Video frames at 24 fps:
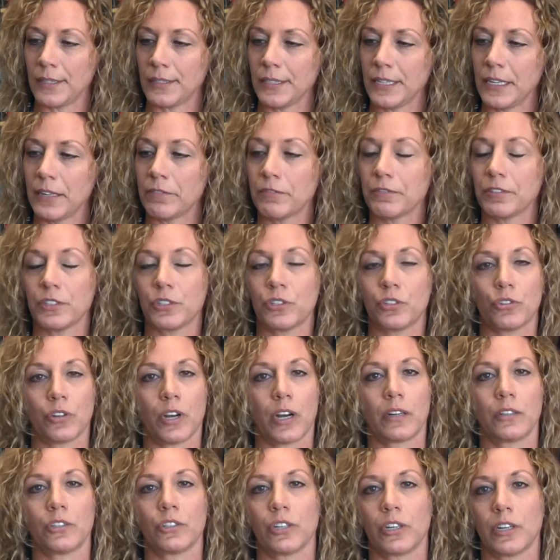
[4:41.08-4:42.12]

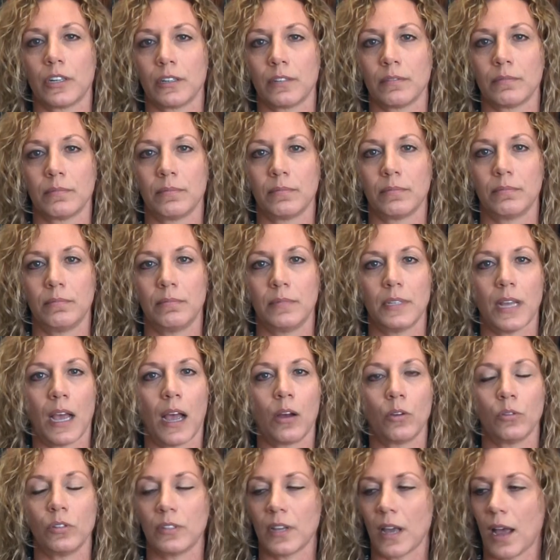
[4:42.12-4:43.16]
infrastructure,
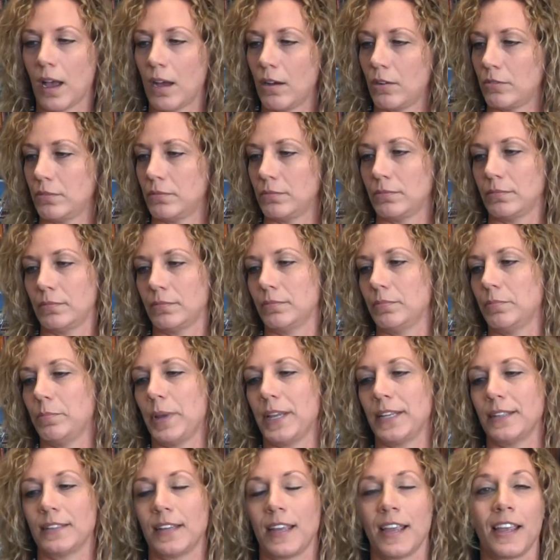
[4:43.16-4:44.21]
downtown,
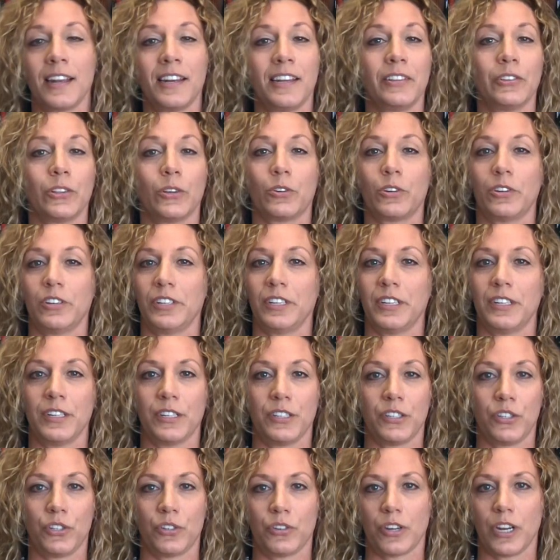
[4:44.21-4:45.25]
maintaining local
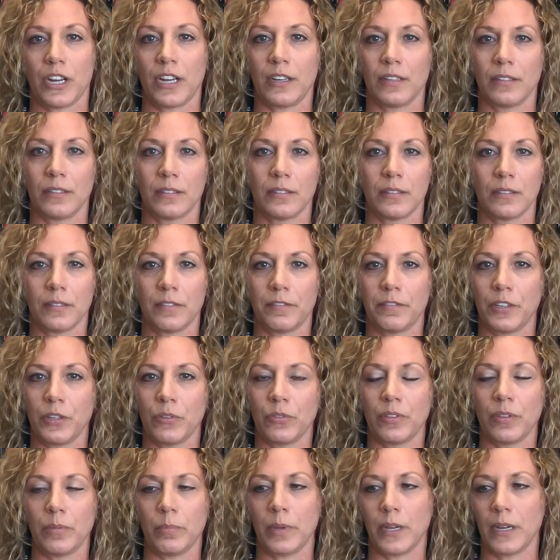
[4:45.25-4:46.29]
industry, a
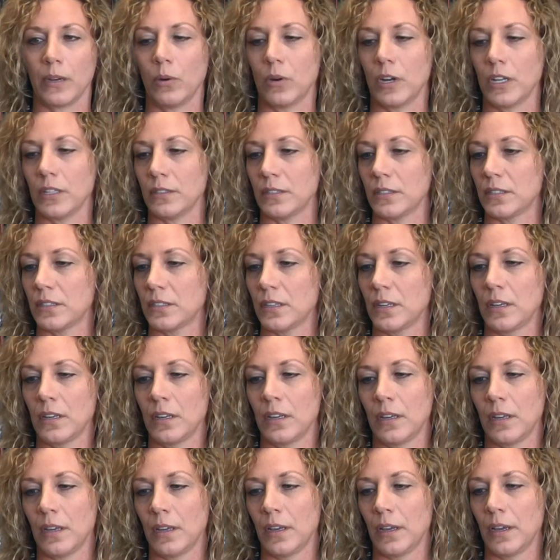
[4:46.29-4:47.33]
few of the big ones.
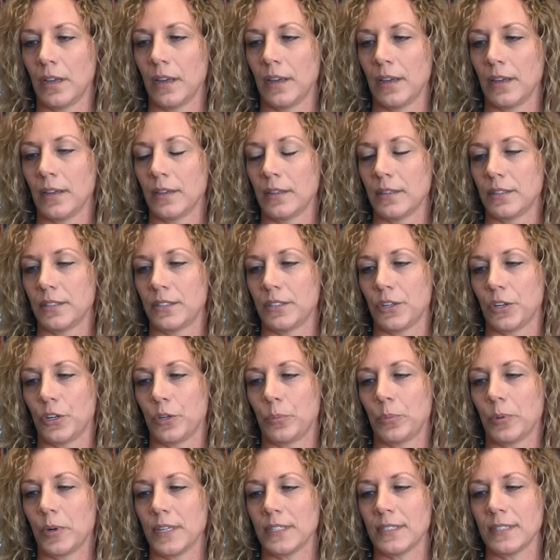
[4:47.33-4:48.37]

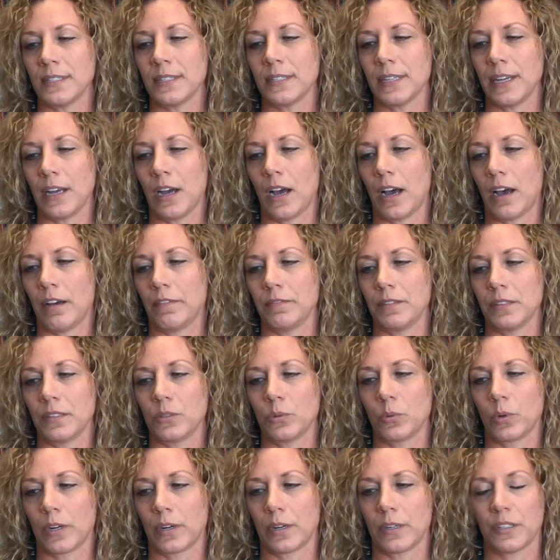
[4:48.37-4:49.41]
So present day
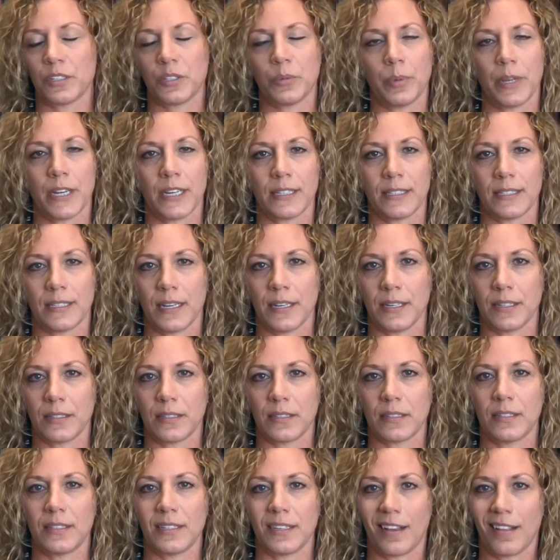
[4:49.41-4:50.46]
office worker space
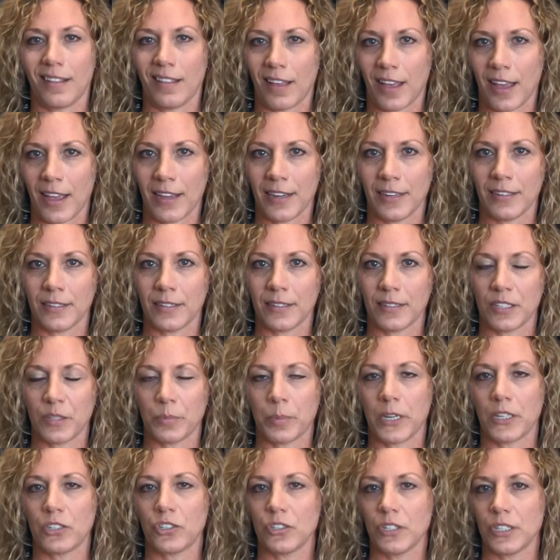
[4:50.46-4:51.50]
has declined,
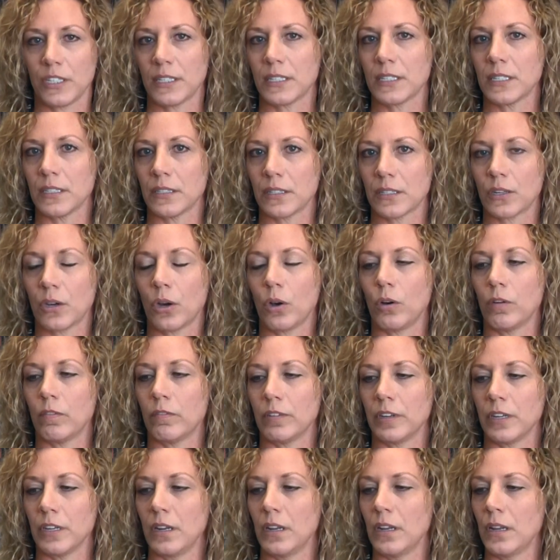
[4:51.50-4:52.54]
especially since
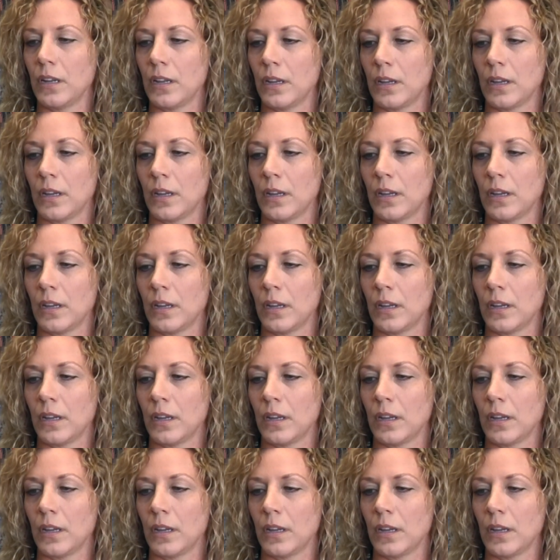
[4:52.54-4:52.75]
COVID,